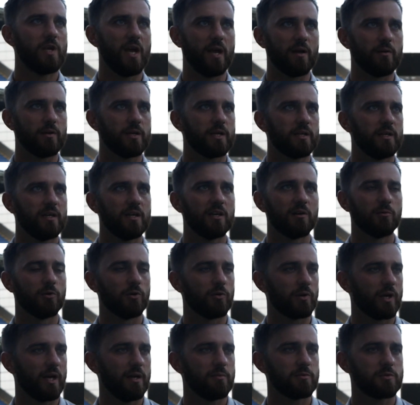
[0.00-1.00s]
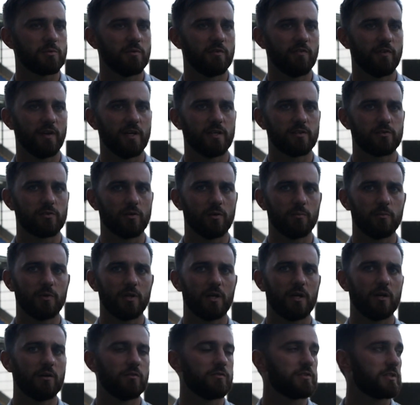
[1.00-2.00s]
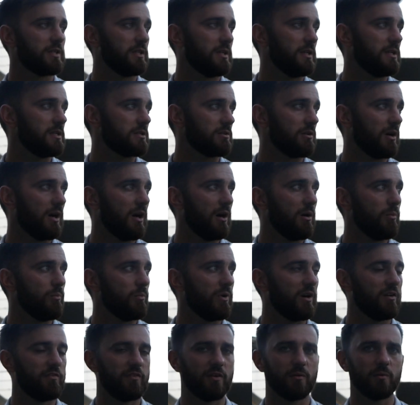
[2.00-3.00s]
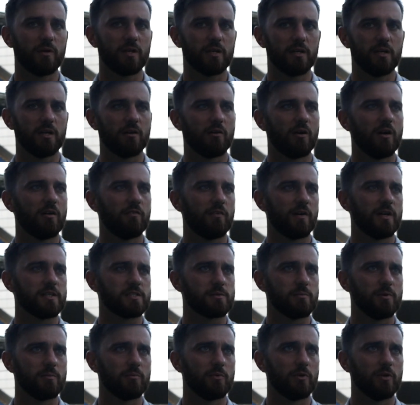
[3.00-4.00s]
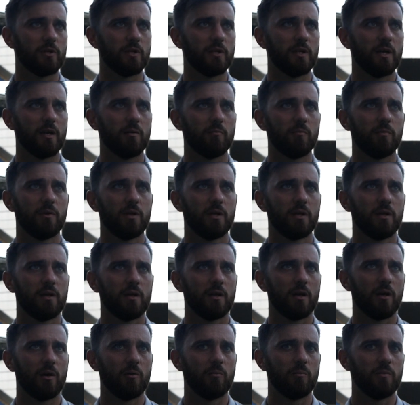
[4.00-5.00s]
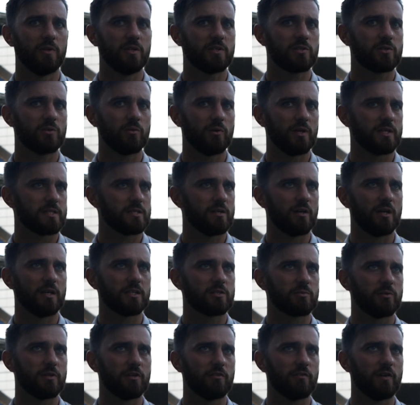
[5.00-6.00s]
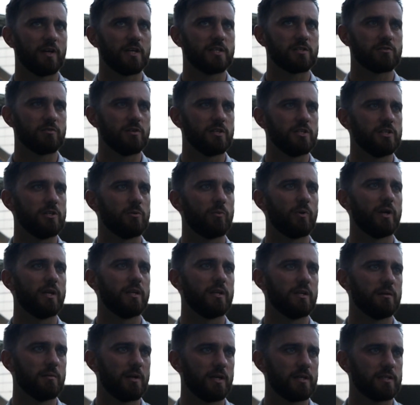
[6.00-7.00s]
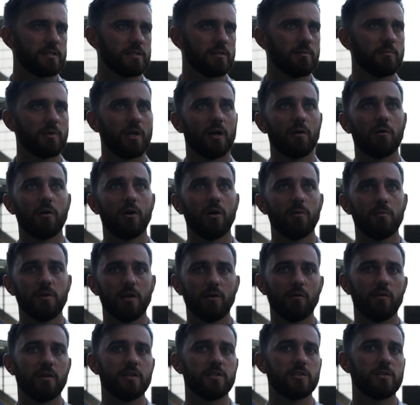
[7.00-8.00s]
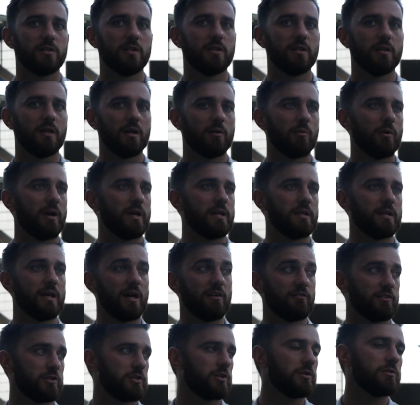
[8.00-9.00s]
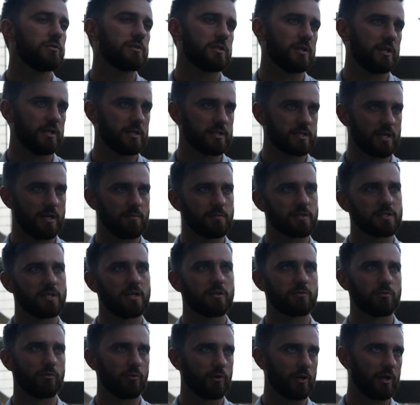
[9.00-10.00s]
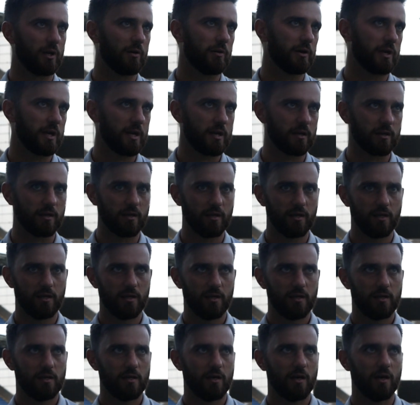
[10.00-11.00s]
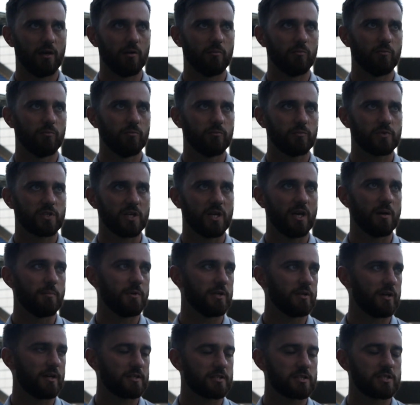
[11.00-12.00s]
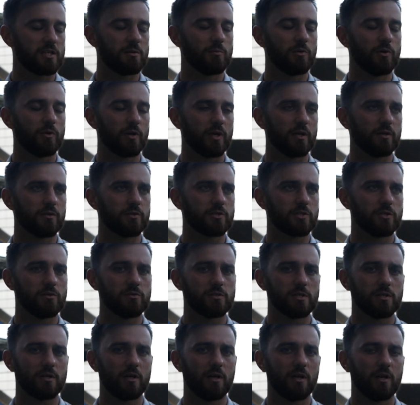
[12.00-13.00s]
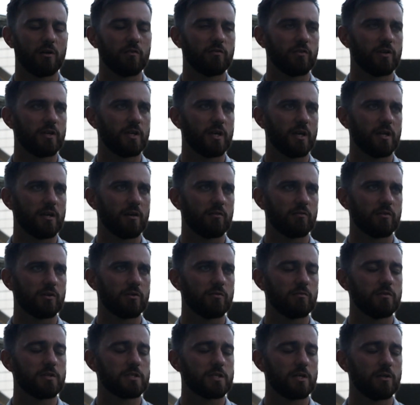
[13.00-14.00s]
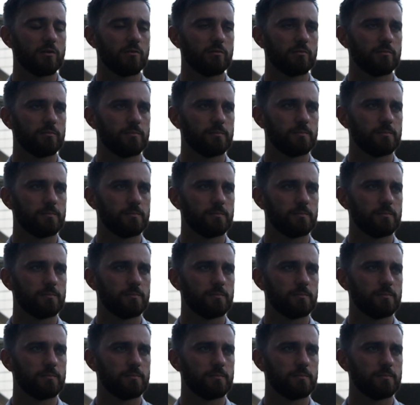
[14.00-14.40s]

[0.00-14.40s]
Yeah, we could hear them all game, to be fair to them. Like, obviously these are at home, but I think we could hear our fans a bit more than them. It's always nice when the fans are in, you win, it makes them go home. They're waiting now for Tuesday, the same as us, we want to go again. So yeah, it'd be nice to see them all again on Tuesday night and hopefully get another good result.